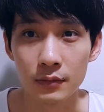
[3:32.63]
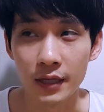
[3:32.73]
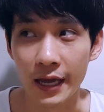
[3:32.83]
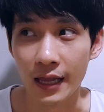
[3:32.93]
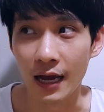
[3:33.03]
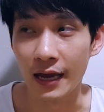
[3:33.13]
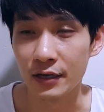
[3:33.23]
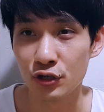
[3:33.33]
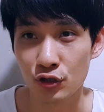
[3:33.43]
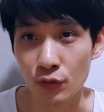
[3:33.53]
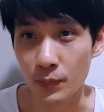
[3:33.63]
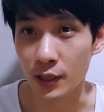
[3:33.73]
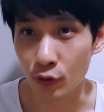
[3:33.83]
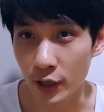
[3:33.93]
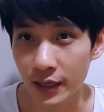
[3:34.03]
that I should be
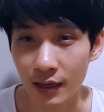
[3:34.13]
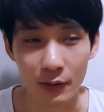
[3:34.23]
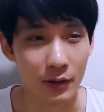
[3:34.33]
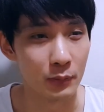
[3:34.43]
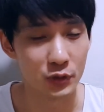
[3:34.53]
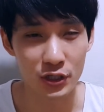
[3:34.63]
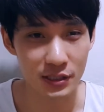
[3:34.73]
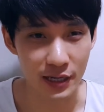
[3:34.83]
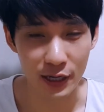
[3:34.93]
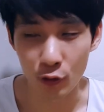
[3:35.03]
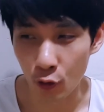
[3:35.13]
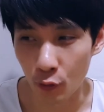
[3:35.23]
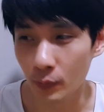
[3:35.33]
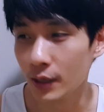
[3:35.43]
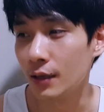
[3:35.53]
doing. I'm just staying
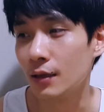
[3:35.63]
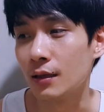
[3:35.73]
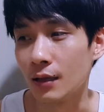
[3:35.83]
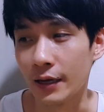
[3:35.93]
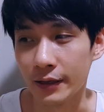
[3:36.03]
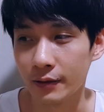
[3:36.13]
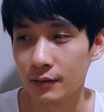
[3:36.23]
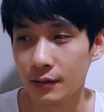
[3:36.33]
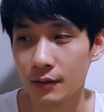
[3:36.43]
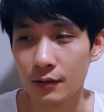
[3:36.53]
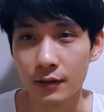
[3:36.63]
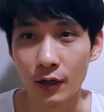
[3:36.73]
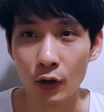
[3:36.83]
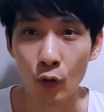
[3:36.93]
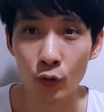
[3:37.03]
home. Like, the
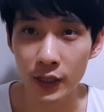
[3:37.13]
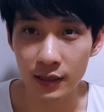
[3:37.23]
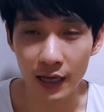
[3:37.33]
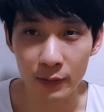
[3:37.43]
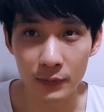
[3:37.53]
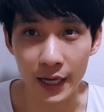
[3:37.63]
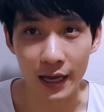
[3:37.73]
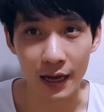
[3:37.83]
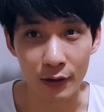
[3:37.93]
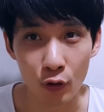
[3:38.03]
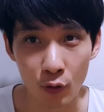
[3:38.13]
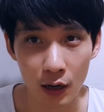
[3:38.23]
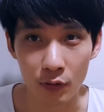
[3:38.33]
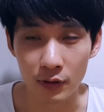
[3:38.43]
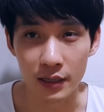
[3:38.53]
only time that I go
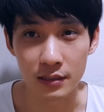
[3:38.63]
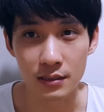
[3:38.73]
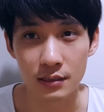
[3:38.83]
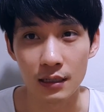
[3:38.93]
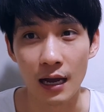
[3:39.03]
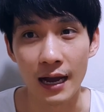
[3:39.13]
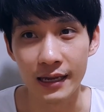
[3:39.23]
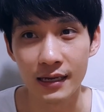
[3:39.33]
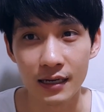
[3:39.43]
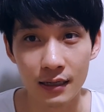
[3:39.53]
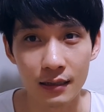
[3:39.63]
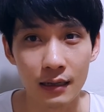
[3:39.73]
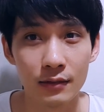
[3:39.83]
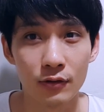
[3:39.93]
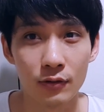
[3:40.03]
out, it's either
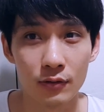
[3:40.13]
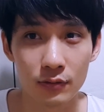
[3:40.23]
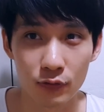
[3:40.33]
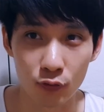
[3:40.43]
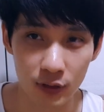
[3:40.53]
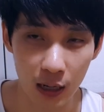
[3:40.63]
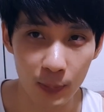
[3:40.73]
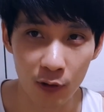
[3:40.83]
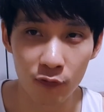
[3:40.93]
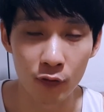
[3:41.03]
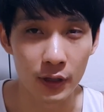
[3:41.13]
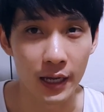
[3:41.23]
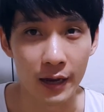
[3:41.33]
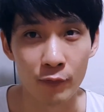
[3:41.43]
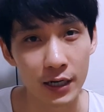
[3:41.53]
to tapao food,
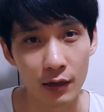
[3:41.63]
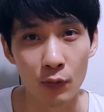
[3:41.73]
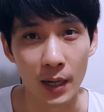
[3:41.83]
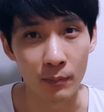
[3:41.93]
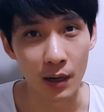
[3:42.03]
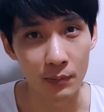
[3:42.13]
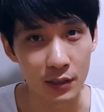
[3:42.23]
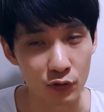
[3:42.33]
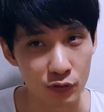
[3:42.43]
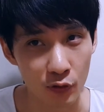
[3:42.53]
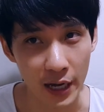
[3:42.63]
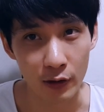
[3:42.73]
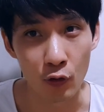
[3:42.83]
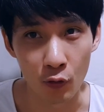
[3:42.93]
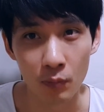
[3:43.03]
and right now my mom is also at
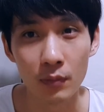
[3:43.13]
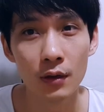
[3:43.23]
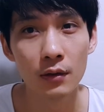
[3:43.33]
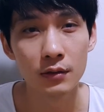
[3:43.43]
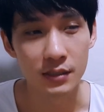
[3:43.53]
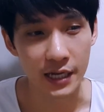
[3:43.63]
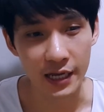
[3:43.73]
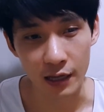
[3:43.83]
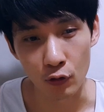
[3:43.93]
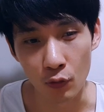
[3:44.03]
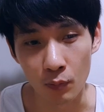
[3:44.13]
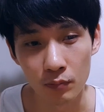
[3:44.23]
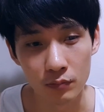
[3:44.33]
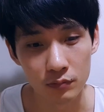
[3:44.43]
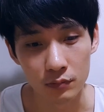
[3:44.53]
home, staying at home
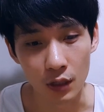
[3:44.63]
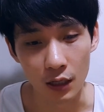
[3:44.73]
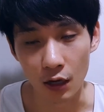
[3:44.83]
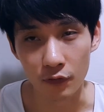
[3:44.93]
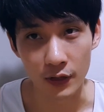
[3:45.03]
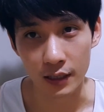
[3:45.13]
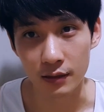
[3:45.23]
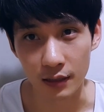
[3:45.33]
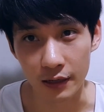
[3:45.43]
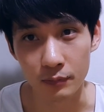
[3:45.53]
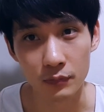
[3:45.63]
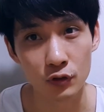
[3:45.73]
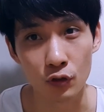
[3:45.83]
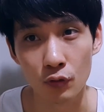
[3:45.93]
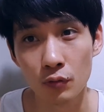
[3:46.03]
a lot of the time,
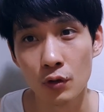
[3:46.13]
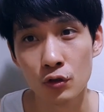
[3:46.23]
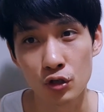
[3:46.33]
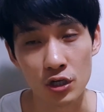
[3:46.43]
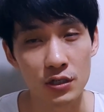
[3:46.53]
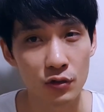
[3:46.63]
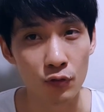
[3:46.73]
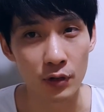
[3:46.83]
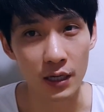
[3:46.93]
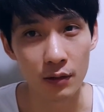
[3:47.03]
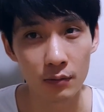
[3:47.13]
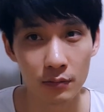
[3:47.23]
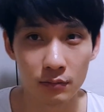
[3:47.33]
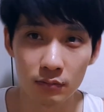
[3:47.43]
so she's cooking.